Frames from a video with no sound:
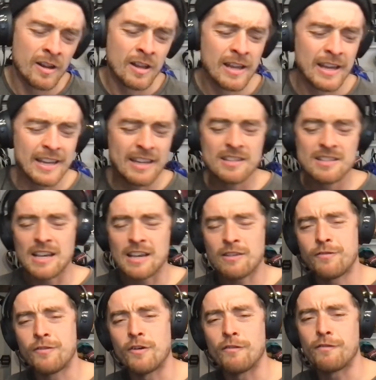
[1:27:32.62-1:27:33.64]
He's
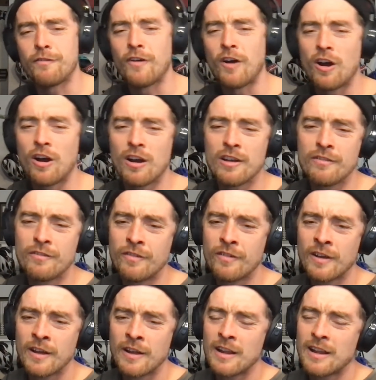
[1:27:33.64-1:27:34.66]
6'5".
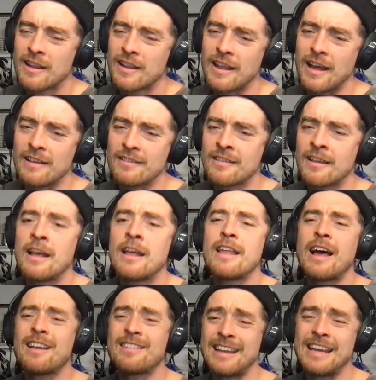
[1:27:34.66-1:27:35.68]
That's
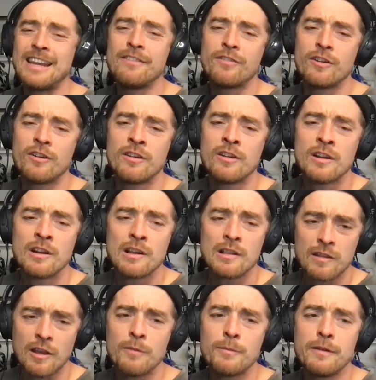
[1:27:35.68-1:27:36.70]
even.
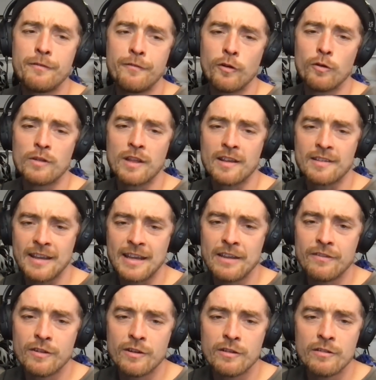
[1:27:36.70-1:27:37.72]
Don't be fooled. That's
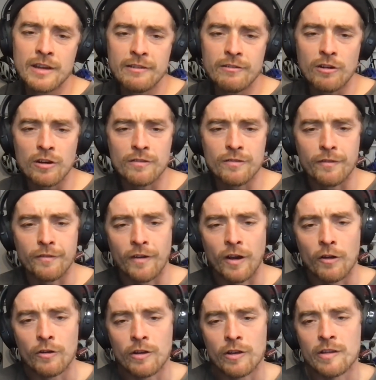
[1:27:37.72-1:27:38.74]
even. He rides for
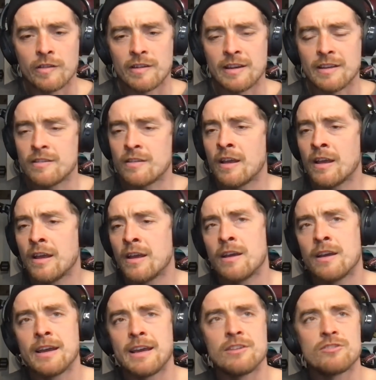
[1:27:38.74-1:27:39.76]
focus, and he's
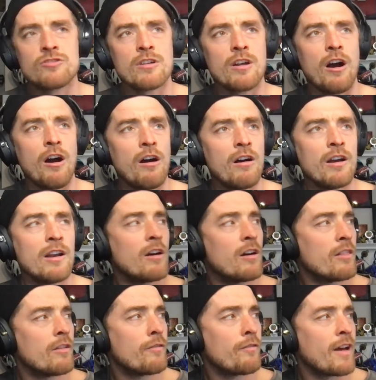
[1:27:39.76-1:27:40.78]
trying to
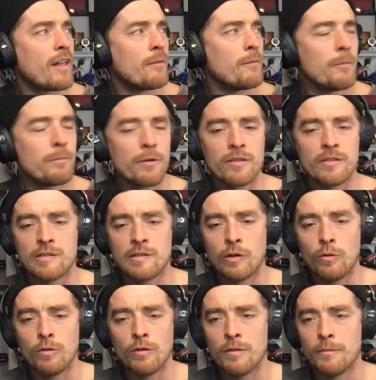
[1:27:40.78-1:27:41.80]
highlight the fact that my brother's
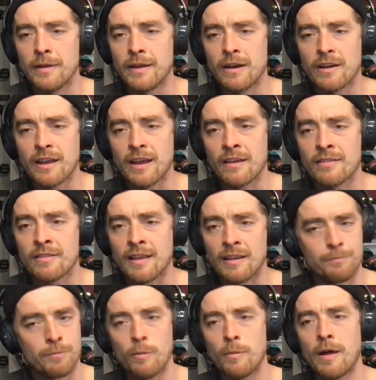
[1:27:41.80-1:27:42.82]
taller than me. I guess that's
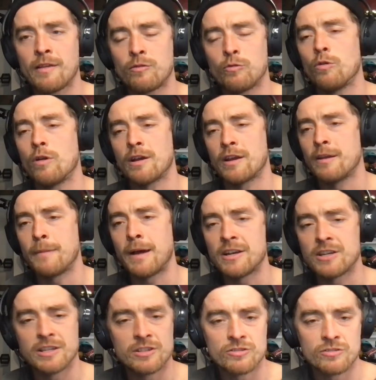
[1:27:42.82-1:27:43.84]
all I can
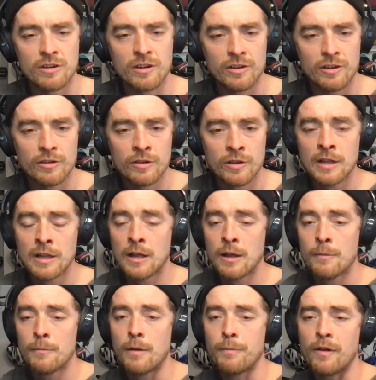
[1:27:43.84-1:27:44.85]
imagine he's trying to do.
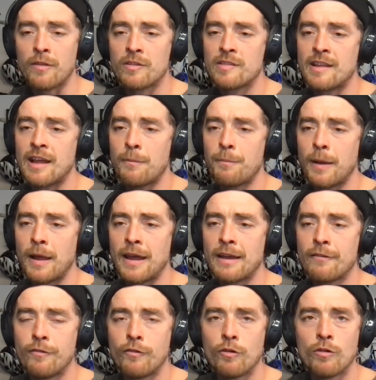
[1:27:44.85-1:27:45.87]
My brother's now playing
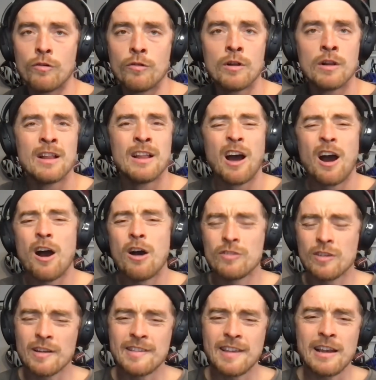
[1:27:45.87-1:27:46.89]
for. Oh,
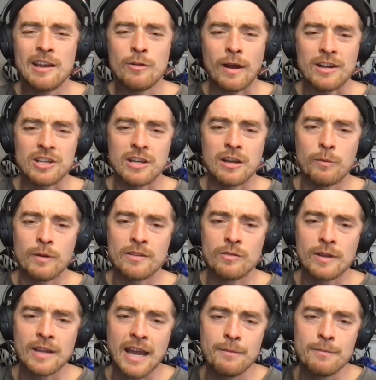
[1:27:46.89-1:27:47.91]
did I tell you actually? I went to a
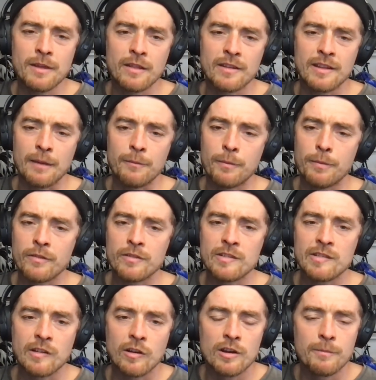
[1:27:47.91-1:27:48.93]
game the other day. My brother's
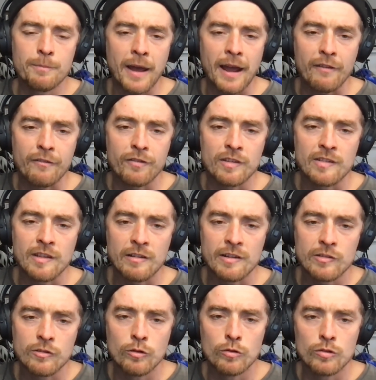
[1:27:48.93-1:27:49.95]
signed back for Surrey
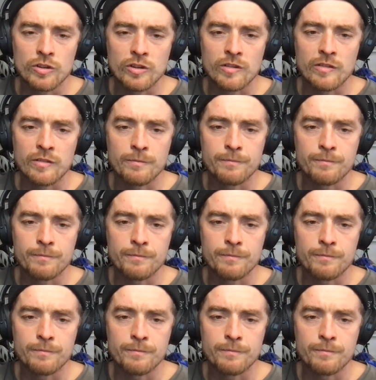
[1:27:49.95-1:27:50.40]
Scorchers.